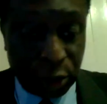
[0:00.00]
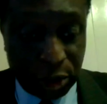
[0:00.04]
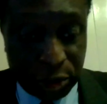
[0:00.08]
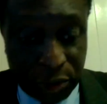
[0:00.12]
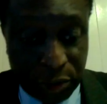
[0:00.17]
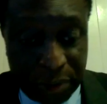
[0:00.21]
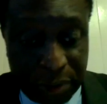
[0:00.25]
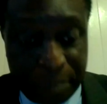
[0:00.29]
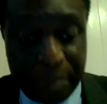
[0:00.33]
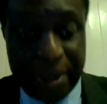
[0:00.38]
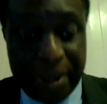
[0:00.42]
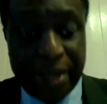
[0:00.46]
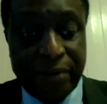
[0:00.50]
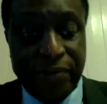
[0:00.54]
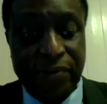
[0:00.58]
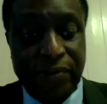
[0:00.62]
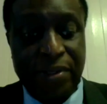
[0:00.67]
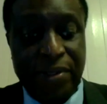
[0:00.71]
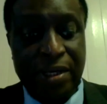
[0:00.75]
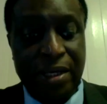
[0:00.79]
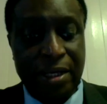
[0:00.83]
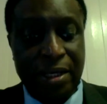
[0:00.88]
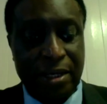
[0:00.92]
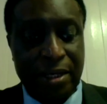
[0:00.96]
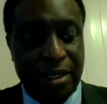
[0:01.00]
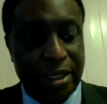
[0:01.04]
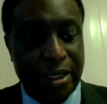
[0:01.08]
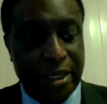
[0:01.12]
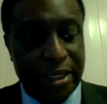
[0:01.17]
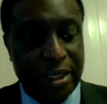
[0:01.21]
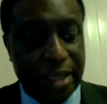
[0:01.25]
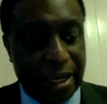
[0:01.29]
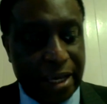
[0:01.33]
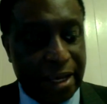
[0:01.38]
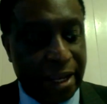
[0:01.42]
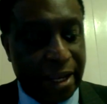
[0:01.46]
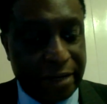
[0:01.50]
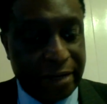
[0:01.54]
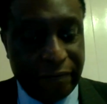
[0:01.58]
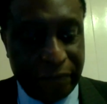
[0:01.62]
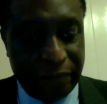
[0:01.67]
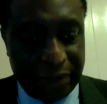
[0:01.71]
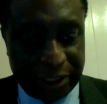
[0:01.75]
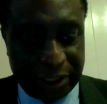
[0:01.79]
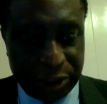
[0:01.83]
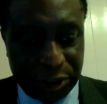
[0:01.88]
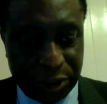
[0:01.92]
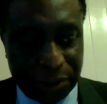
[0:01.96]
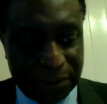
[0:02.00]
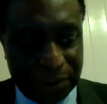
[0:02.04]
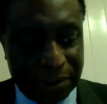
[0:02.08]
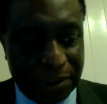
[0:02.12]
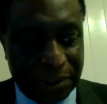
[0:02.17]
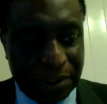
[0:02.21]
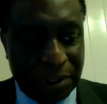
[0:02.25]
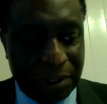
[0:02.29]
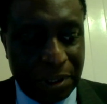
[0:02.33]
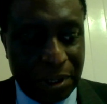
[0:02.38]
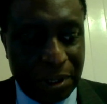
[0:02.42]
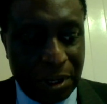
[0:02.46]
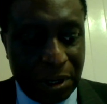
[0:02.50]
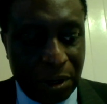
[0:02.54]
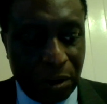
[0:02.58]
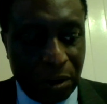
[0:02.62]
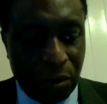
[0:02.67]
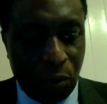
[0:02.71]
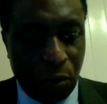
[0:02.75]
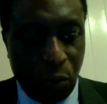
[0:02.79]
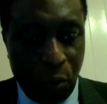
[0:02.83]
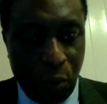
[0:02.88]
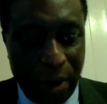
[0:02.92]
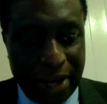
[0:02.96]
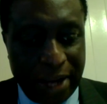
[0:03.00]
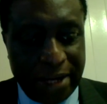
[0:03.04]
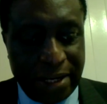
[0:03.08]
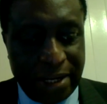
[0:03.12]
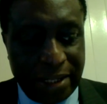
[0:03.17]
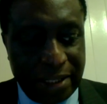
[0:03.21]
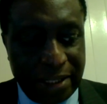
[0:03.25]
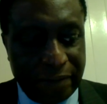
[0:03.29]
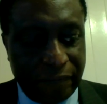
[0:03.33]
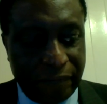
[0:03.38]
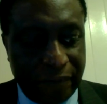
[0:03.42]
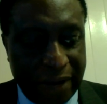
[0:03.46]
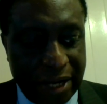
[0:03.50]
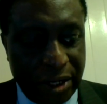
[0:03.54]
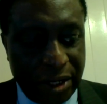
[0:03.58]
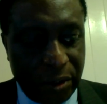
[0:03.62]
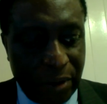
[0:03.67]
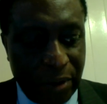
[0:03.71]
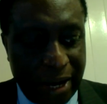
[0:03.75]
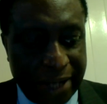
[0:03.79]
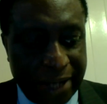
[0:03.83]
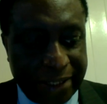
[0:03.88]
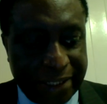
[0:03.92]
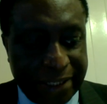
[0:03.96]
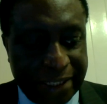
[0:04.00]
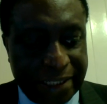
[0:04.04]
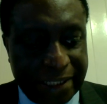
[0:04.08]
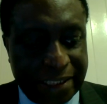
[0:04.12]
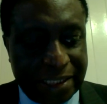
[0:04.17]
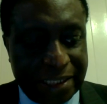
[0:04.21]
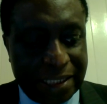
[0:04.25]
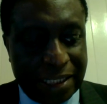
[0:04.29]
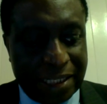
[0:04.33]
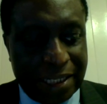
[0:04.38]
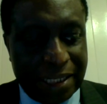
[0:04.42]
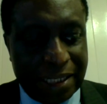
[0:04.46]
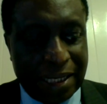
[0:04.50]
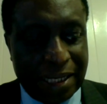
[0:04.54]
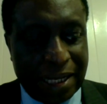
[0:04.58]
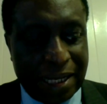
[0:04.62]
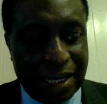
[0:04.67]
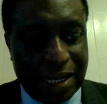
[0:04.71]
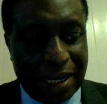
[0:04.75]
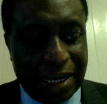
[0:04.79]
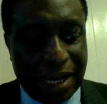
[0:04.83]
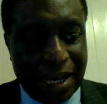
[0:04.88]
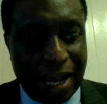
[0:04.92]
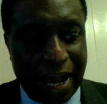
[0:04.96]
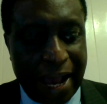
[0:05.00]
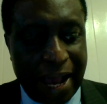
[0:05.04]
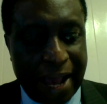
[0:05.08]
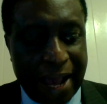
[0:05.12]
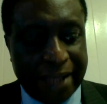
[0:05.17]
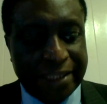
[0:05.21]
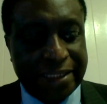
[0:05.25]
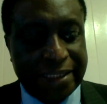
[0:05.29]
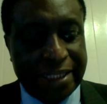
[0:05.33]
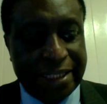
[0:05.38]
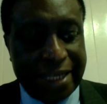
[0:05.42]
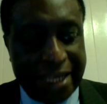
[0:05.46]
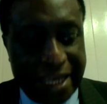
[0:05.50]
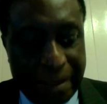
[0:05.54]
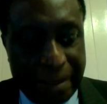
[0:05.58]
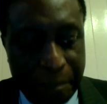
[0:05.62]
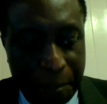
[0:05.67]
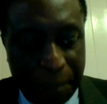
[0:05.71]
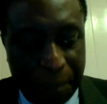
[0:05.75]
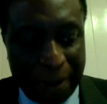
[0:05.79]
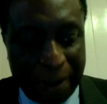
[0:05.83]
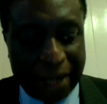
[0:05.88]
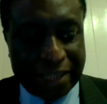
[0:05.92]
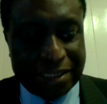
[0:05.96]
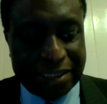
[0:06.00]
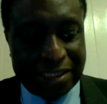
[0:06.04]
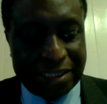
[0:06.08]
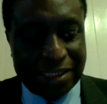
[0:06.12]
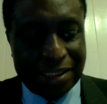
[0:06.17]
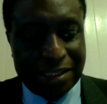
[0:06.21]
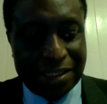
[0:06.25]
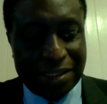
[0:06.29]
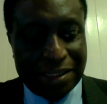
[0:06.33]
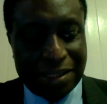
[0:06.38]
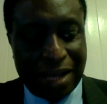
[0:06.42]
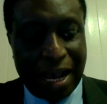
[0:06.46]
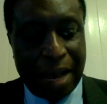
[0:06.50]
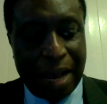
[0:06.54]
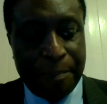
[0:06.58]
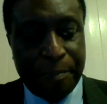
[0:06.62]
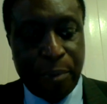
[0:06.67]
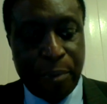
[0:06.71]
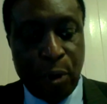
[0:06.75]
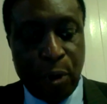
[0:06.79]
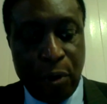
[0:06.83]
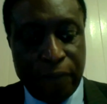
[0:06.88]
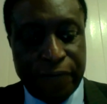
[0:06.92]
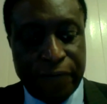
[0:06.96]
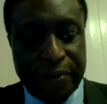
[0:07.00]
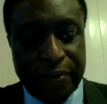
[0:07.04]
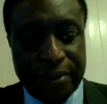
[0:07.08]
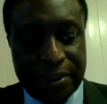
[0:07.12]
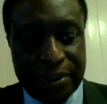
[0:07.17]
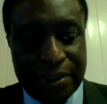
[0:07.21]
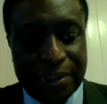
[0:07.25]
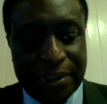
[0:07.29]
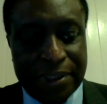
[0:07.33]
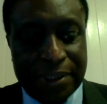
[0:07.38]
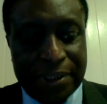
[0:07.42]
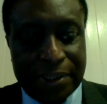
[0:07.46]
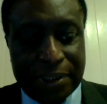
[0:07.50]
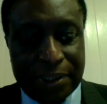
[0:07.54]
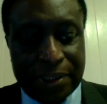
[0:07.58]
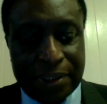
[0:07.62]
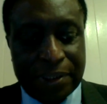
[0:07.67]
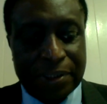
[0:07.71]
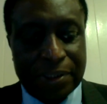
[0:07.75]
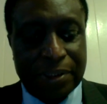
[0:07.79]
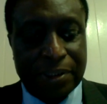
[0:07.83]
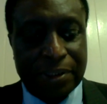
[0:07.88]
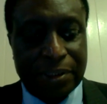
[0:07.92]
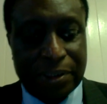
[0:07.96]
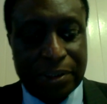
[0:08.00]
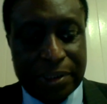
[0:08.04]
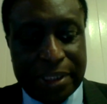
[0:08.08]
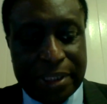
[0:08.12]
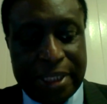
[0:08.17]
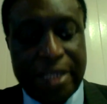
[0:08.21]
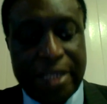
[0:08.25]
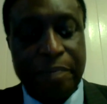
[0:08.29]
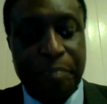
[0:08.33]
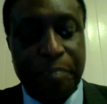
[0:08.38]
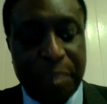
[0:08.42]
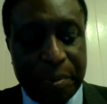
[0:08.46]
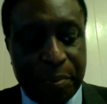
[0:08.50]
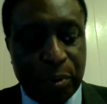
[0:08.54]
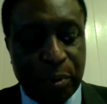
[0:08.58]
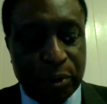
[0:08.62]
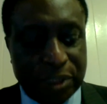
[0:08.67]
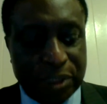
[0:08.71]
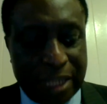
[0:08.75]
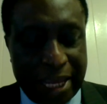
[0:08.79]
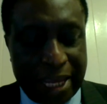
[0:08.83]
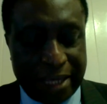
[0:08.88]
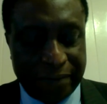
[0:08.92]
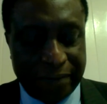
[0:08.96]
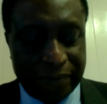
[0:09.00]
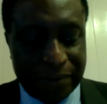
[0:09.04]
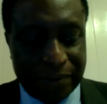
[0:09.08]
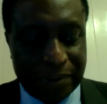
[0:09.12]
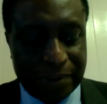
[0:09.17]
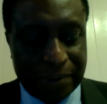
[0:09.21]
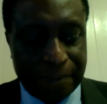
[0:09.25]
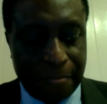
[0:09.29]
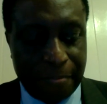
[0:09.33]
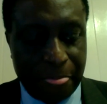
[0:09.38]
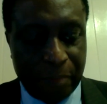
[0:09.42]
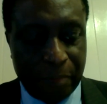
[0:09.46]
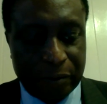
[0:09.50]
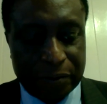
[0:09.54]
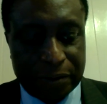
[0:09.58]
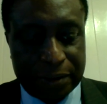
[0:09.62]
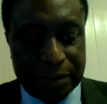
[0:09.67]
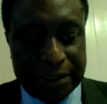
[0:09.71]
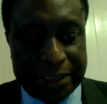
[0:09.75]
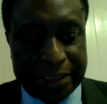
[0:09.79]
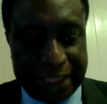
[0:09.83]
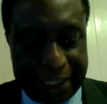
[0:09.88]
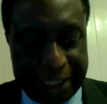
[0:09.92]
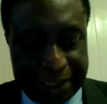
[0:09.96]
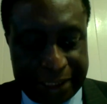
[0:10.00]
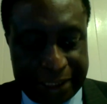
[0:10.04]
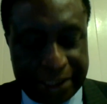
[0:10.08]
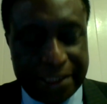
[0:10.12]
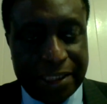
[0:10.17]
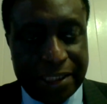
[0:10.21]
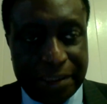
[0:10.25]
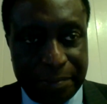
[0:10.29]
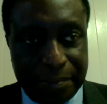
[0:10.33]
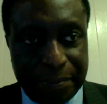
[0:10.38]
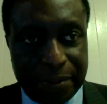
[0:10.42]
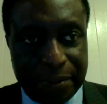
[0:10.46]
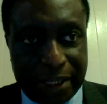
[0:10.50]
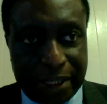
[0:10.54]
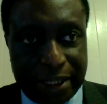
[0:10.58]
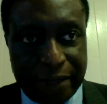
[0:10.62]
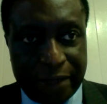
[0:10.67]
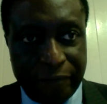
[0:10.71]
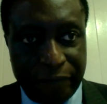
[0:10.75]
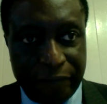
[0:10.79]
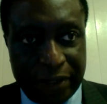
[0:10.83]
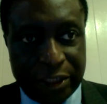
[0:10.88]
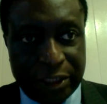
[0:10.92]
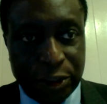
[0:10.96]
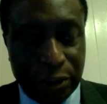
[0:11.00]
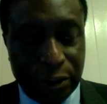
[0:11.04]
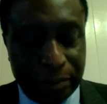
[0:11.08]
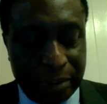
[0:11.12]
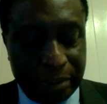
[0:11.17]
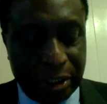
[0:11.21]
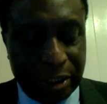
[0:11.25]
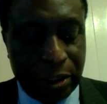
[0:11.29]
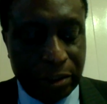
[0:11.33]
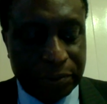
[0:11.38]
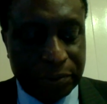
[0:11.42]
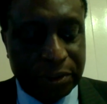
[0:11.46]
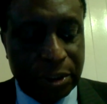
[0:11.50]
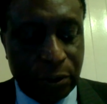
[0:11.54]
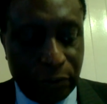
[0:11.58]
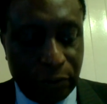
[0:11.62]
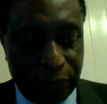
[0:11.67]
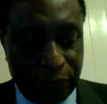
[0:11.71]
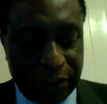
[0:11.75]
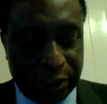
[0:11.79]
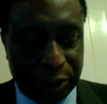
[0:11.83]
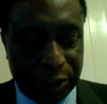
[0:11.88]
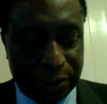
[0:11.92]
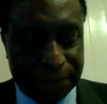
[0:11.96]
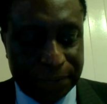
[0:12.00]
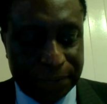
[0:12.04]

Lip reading: remains an invention. When the value added and the impact are proven in people's lives, then invention becomes innovation.